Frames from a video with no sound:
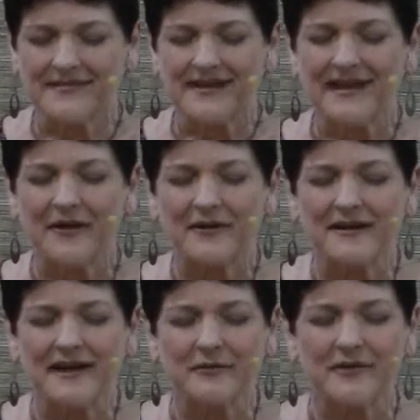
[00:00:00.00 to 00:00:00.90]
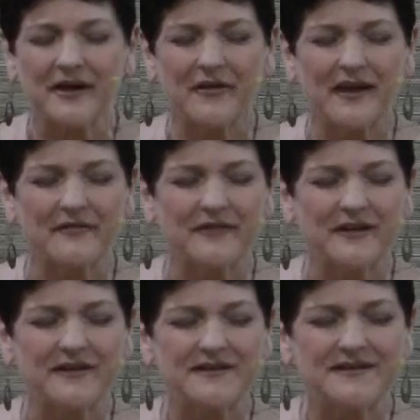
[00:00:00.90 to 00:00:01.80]
And now connect with how that
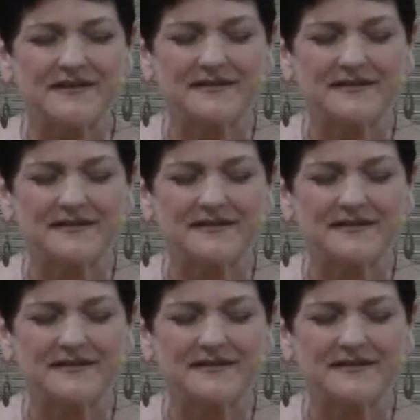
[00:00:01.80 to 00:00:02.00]
feels.